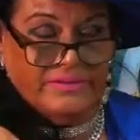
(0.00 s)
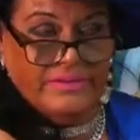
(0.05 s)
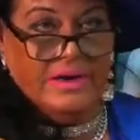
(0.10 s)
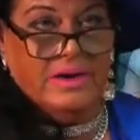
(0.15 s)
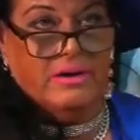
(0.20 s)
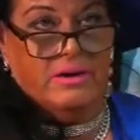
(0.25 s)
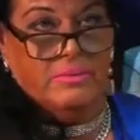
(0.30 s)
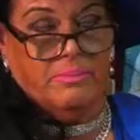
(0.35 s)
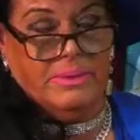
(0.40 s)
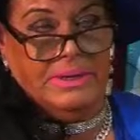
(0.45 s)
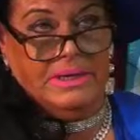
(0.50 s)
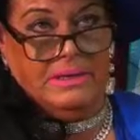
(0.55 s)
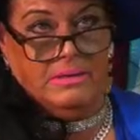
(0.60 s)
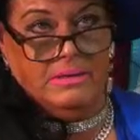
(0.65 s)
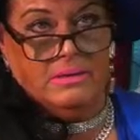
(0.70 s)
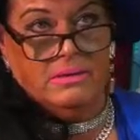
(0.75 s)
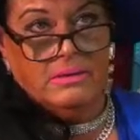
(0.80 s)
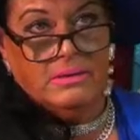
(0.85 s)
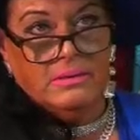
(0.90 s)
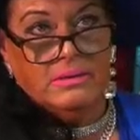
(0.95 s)
therapy.
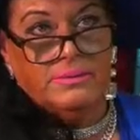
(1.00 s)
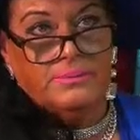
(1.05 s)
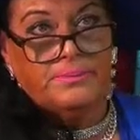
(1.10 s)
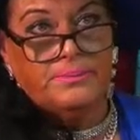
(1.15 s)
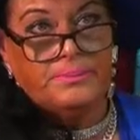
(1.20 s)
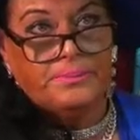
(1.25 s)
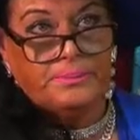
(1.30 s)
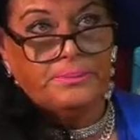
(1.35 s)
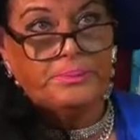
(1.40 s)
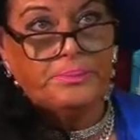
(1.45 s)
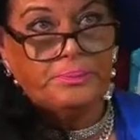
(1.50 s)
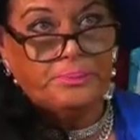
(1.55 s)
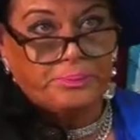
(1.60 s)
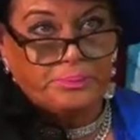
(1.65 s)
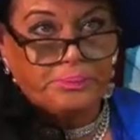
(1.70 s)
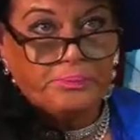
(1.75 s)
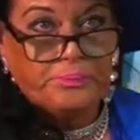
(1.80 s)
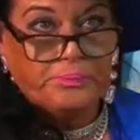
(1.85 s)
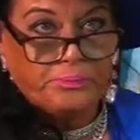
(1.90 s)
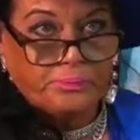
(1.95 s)
Oh, yeah.
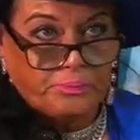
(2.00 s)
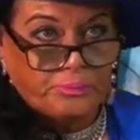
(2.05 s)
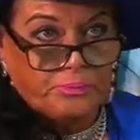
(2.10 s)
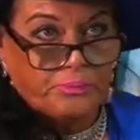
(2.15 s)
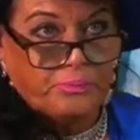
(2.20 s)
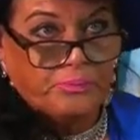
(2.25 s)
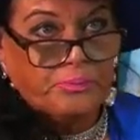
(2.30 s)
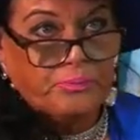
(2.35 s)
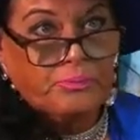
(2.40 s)
absolutely. We can and